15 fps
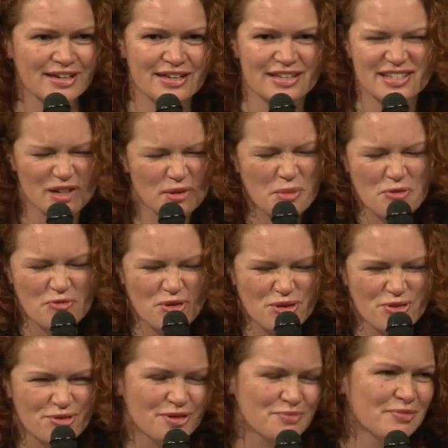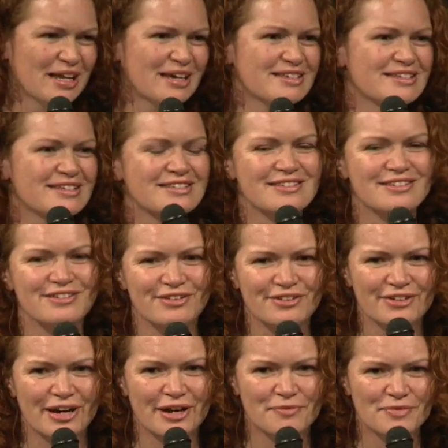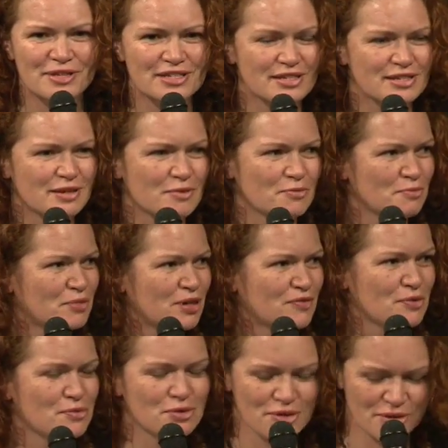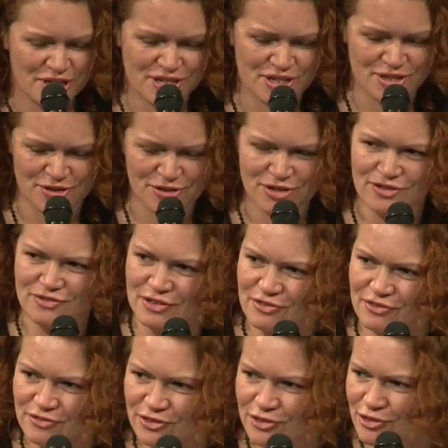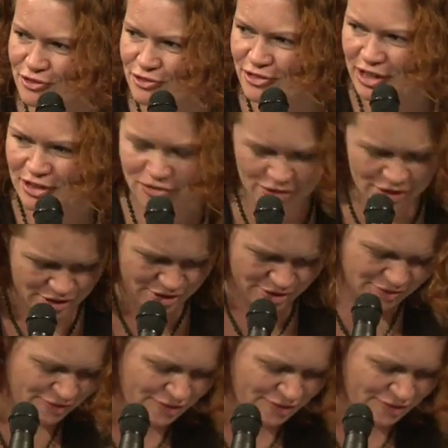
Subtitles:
it's a little bit rude in places. So this is a bit of a world exclusive and for Frankfurt.